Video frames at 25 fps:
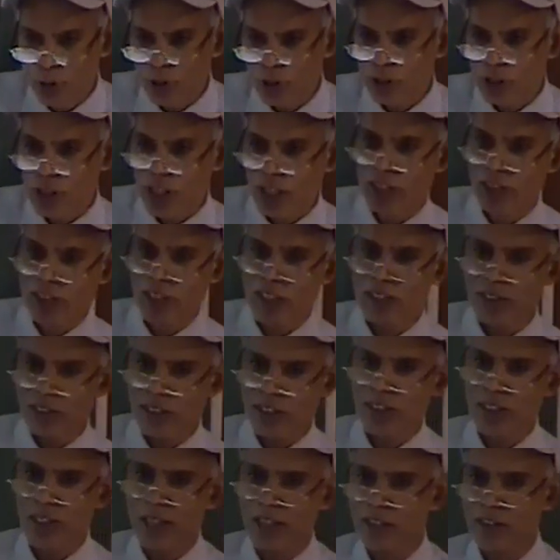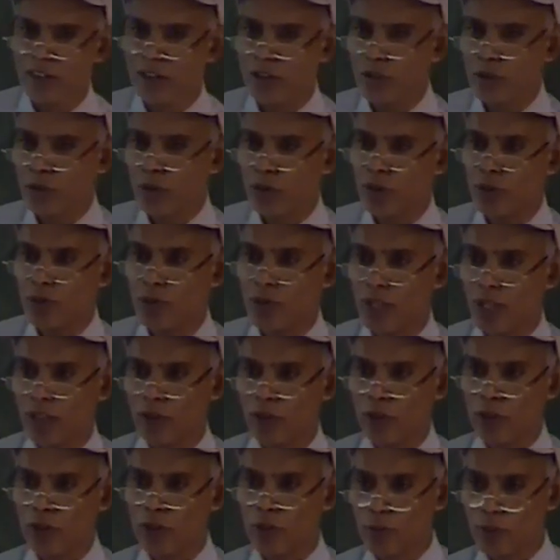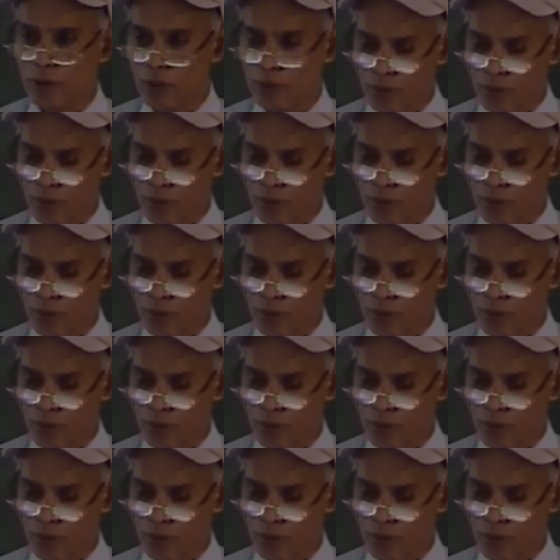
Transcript: you can then generalize this to even isotropic